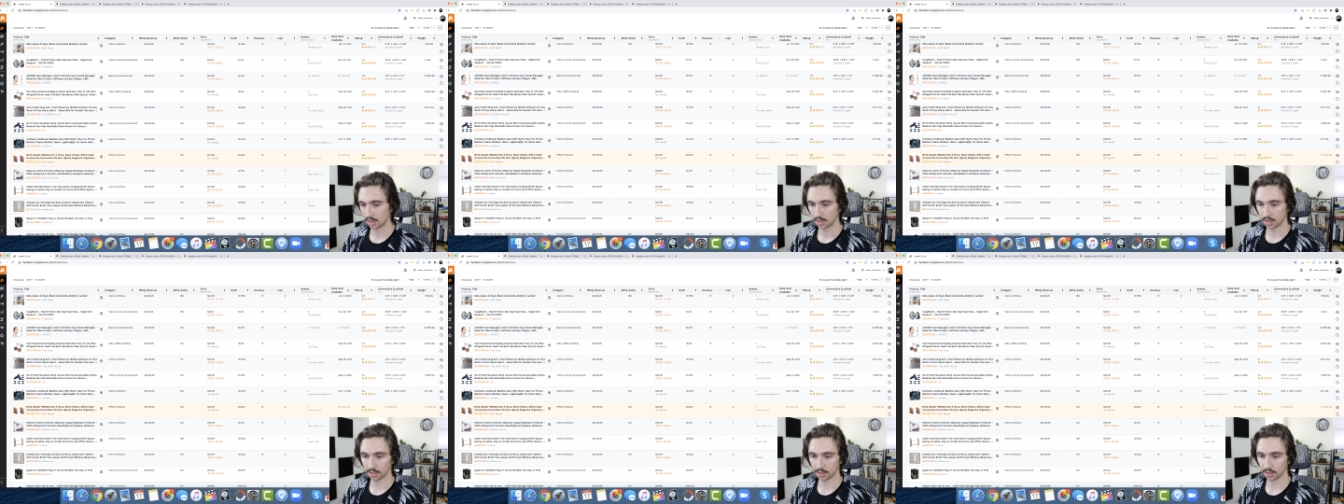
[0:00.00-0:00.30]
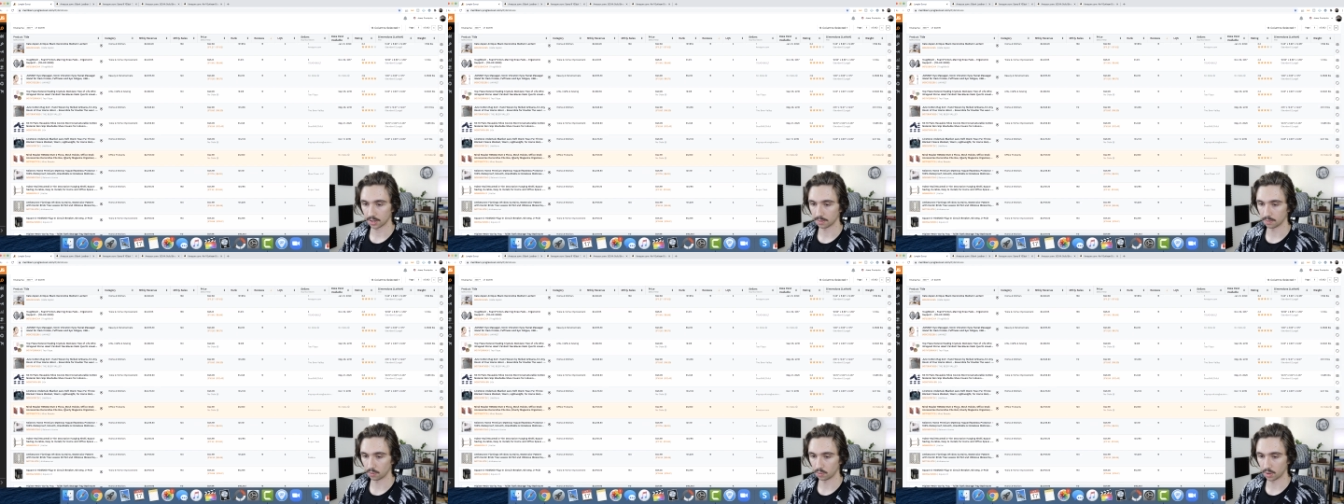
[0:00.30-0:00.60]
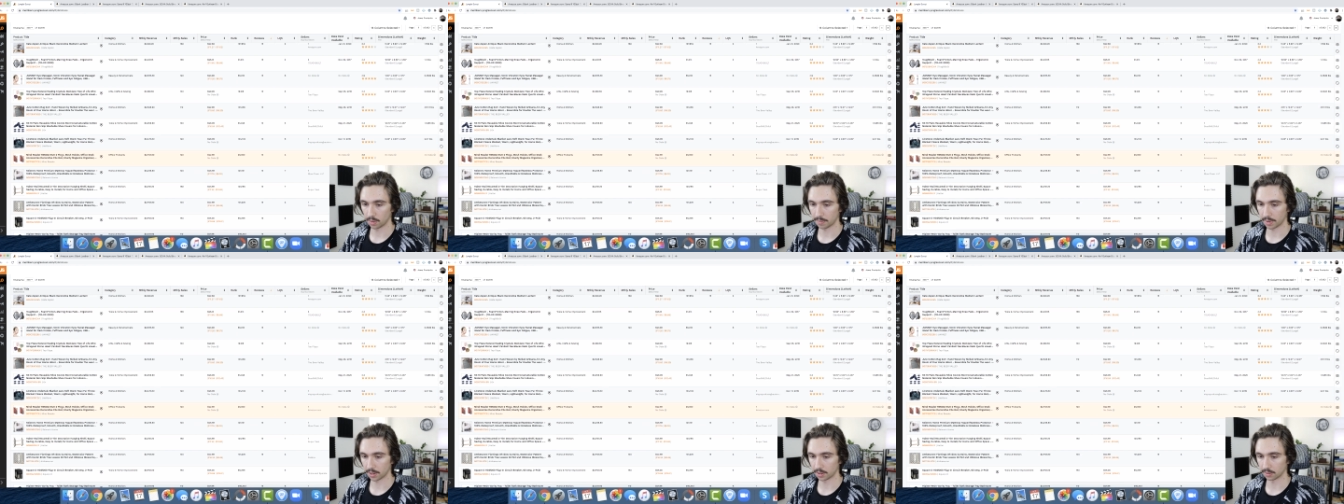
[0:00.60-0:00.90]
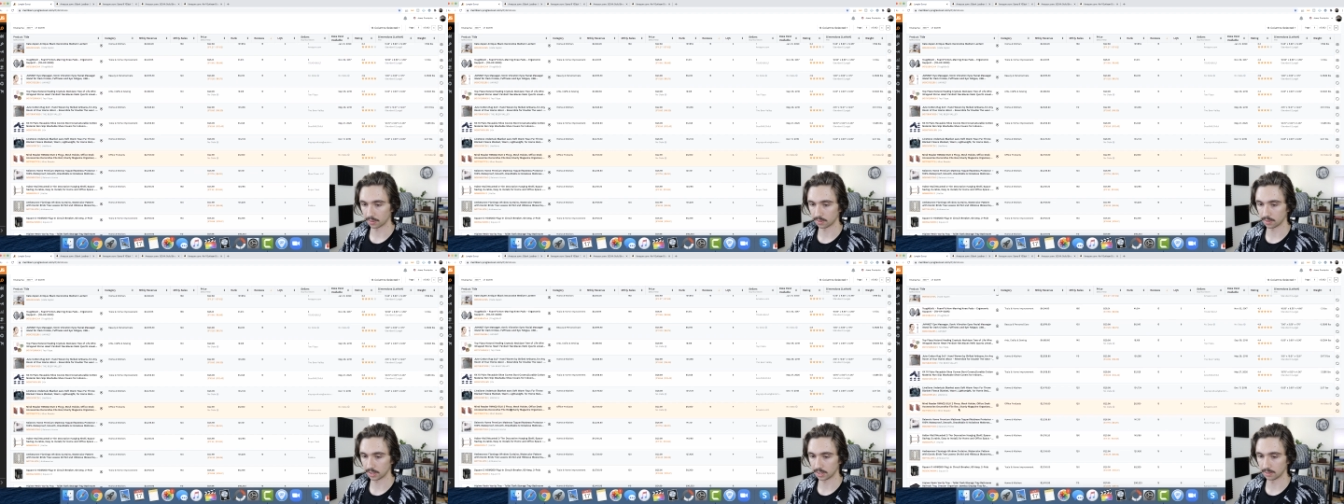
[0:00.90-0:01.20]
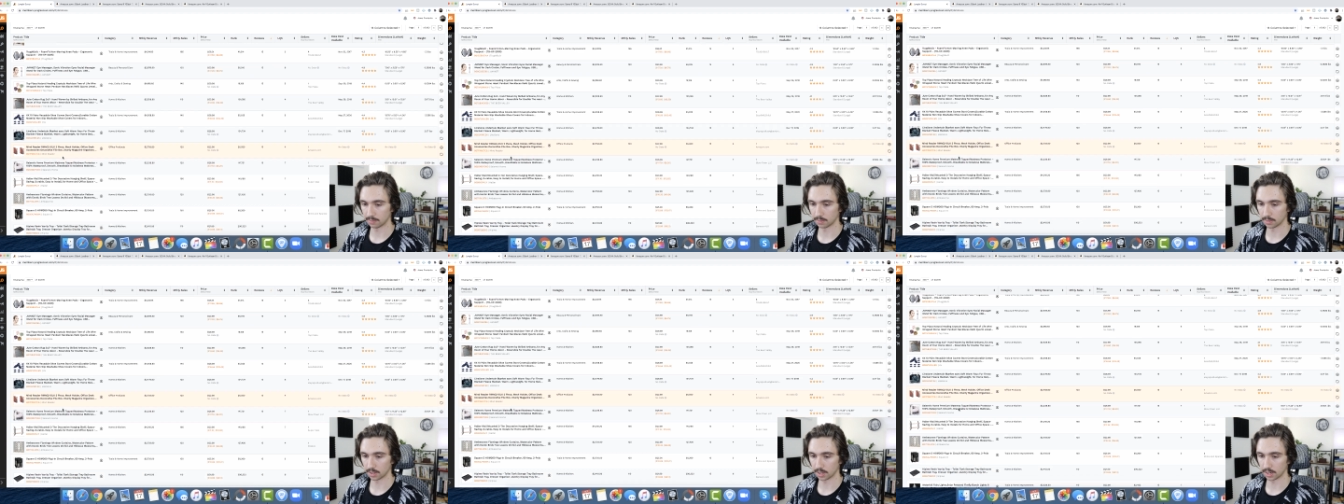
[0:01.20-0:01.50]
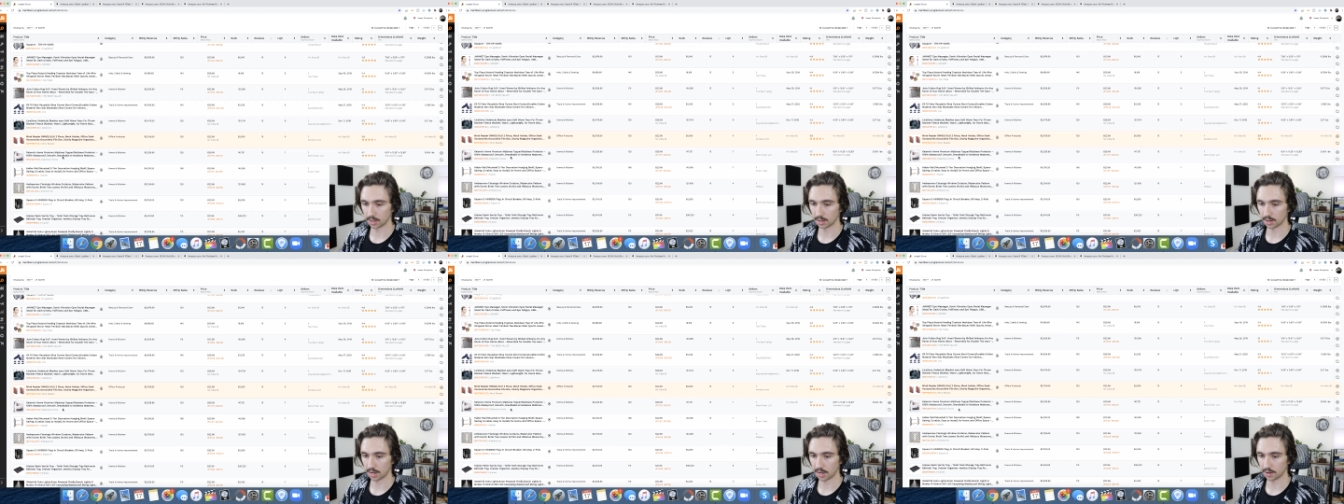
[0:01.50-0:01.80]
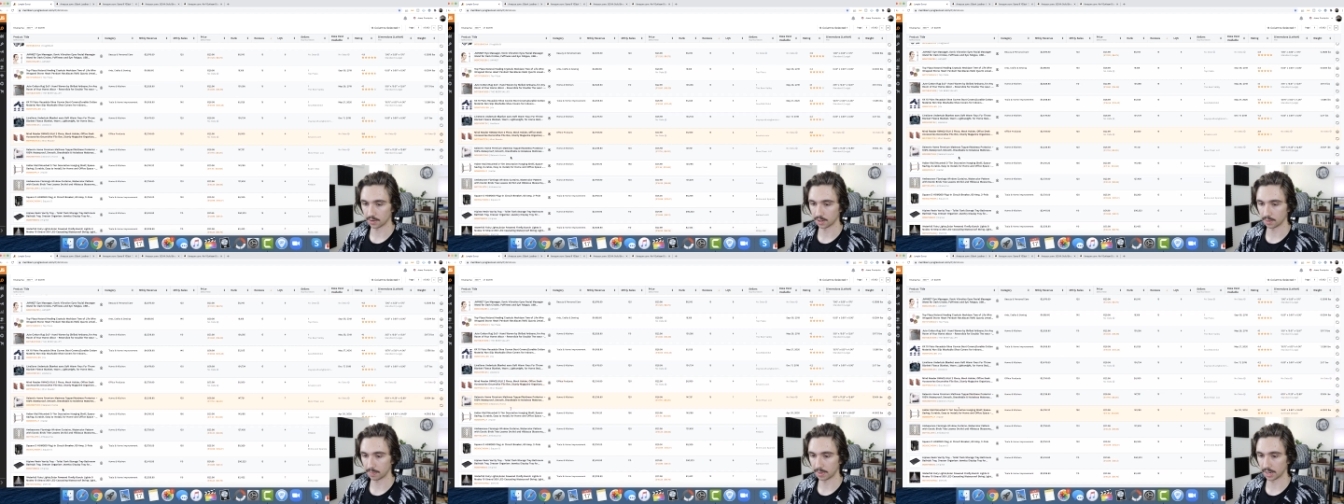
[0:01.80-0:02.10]
I thought what better theme than
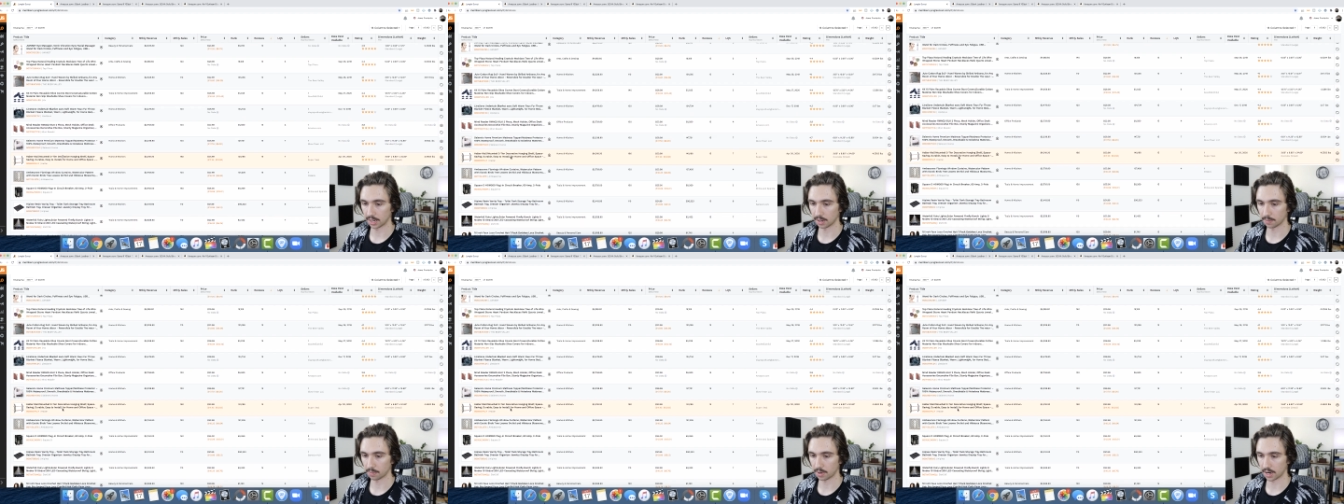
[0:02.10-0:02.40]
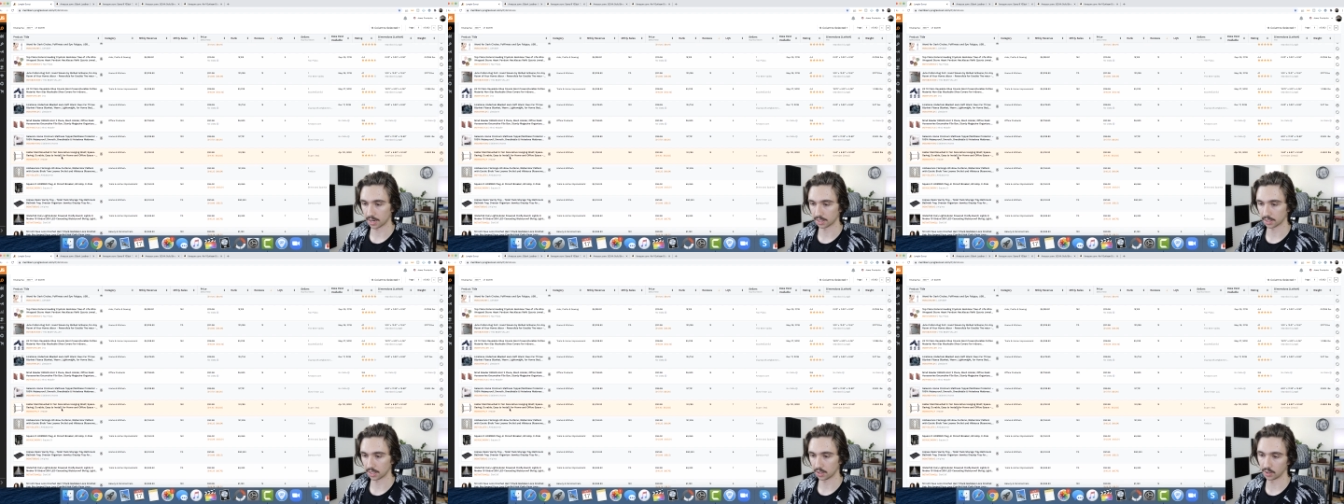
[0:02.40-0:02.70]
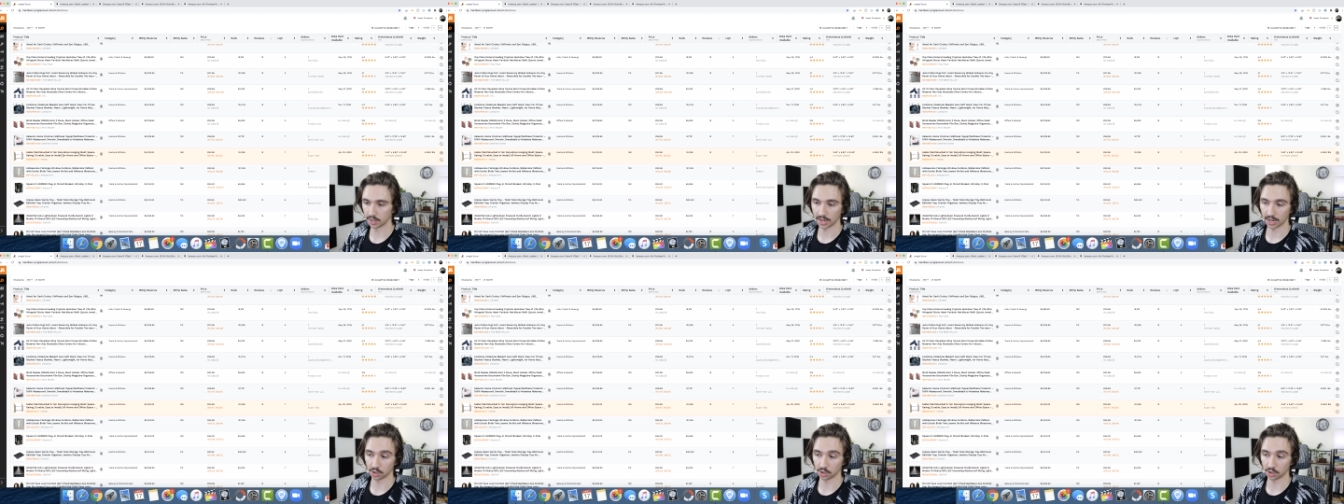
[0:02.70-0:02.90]
how to pick a product that you can